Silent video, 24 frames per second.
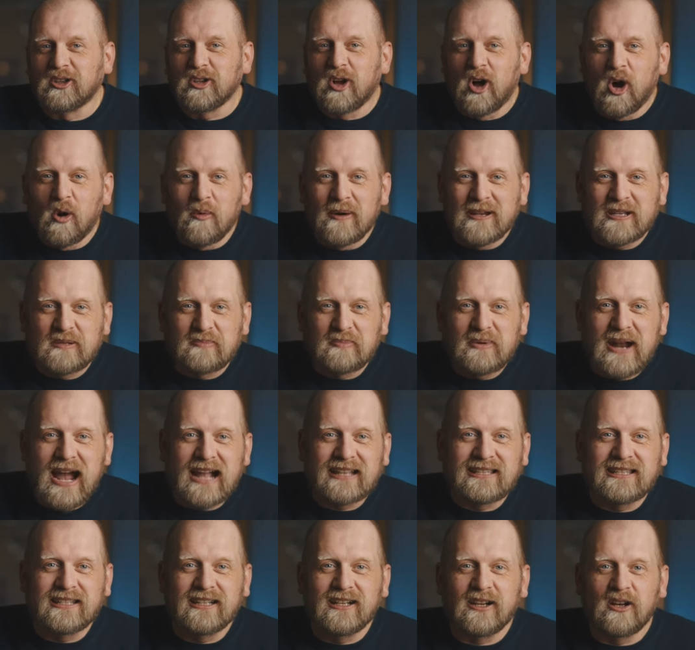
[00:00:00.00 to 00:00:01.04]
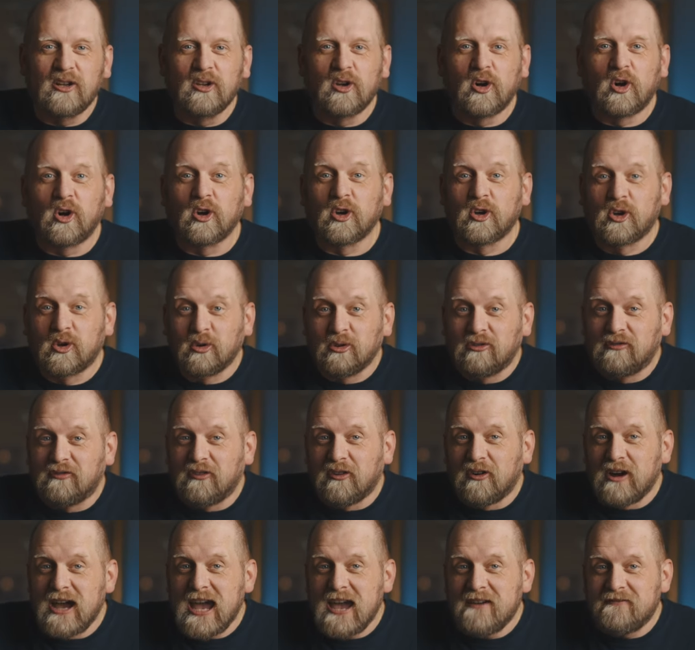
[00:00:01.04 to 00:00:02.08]
Not always practical or good
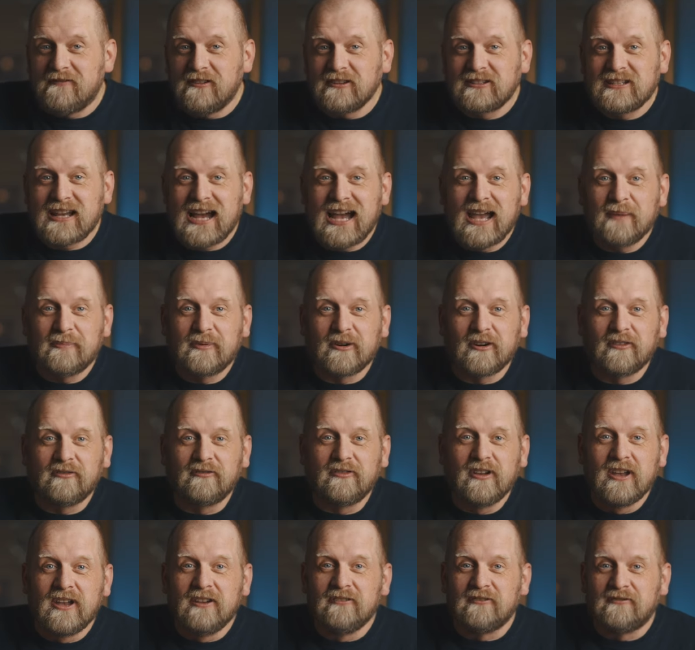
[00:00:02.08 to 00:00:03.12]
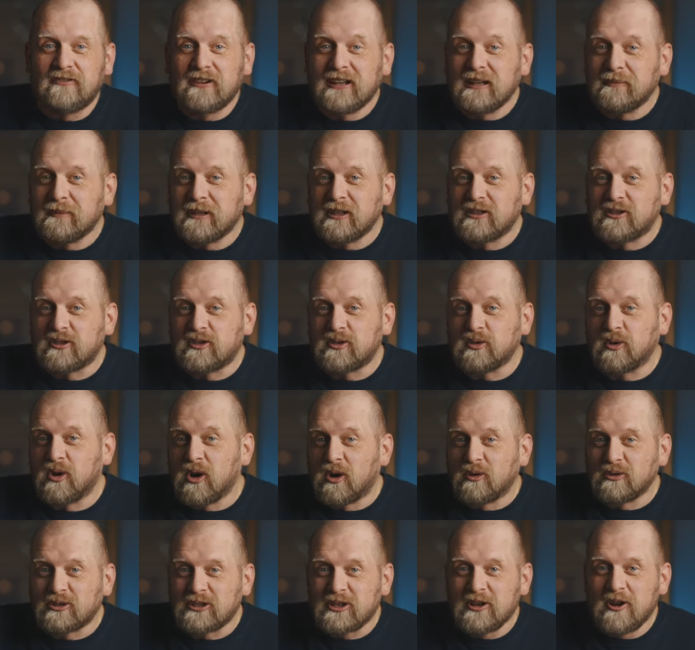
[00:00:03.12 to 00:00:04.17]
for every type of filming to
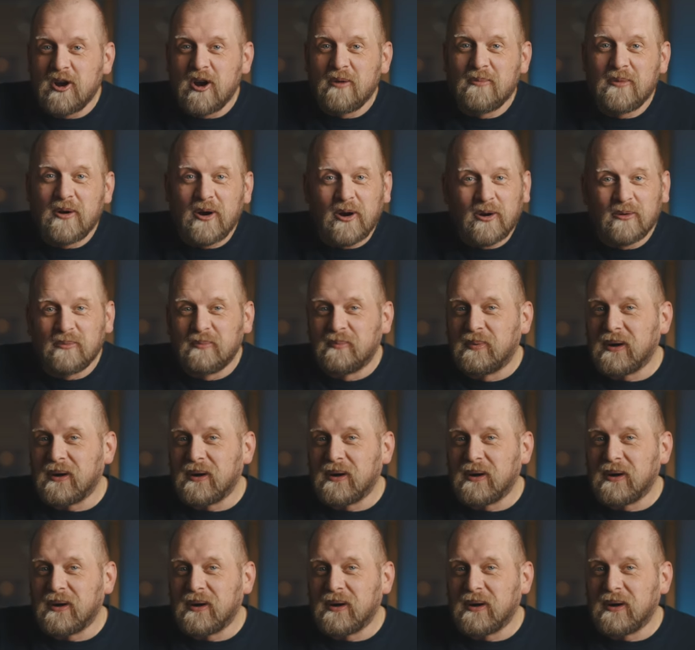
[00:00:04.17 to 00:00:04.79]
go slow-mo,